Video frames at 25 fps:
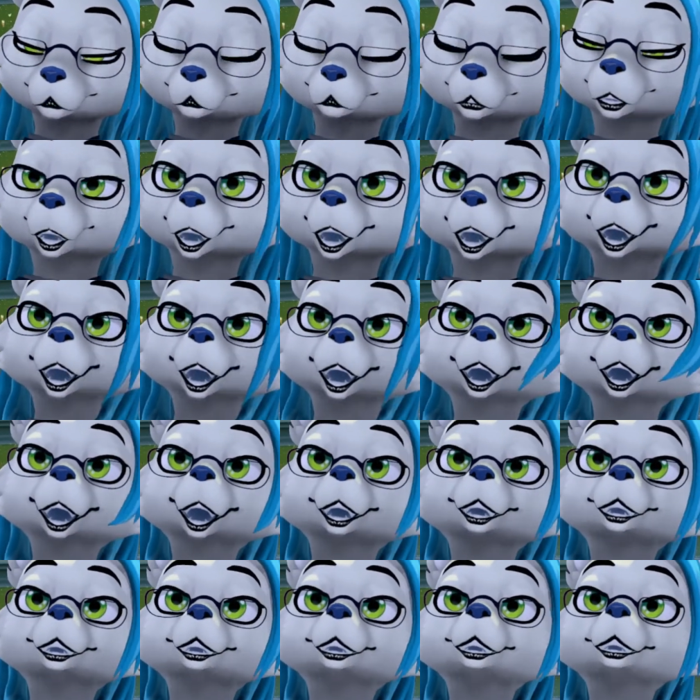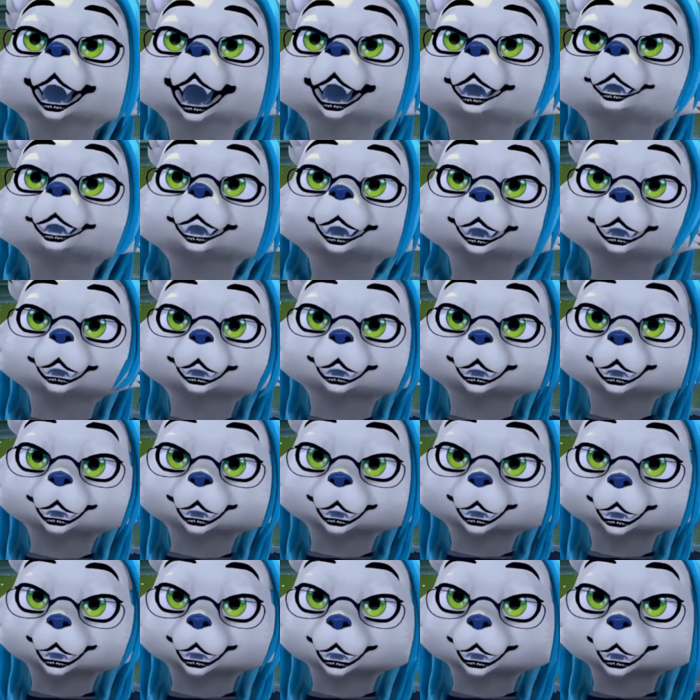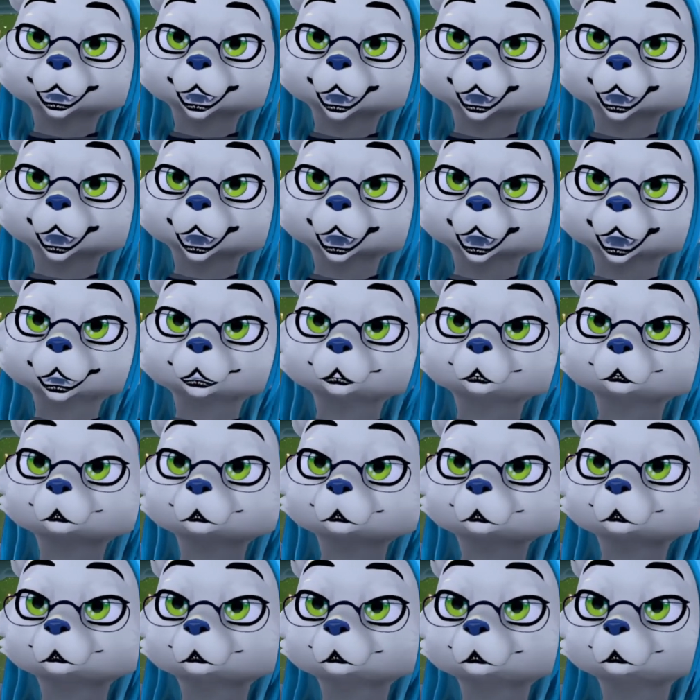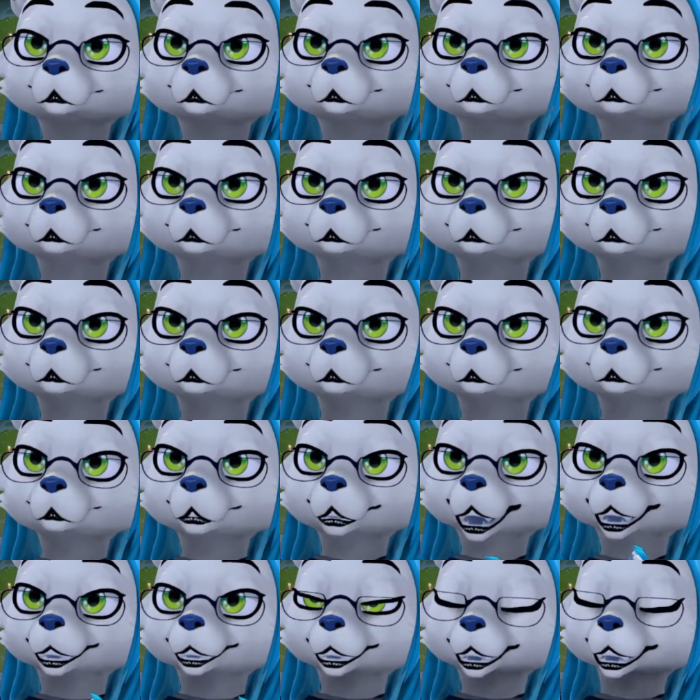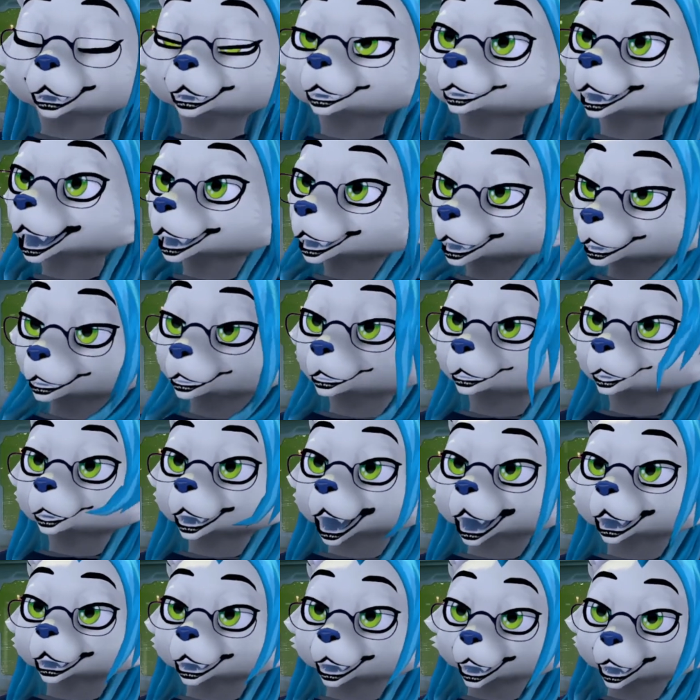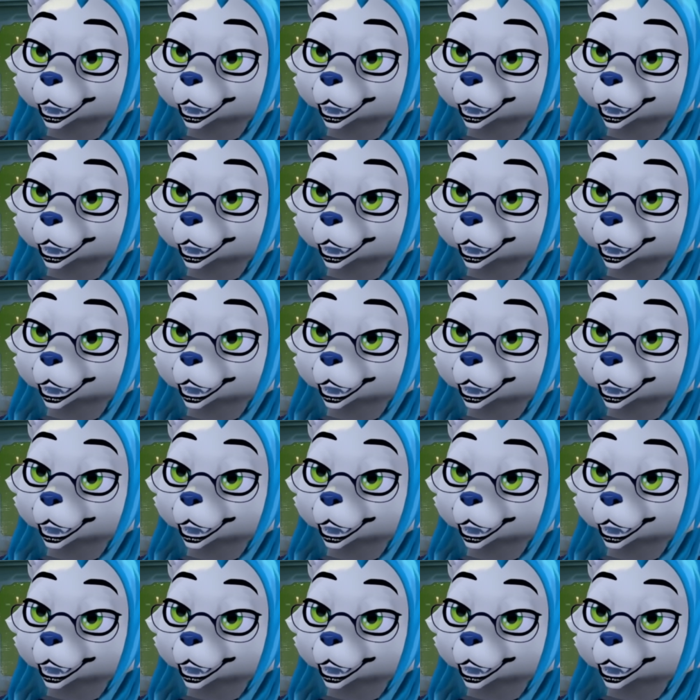or are they exceptions, right?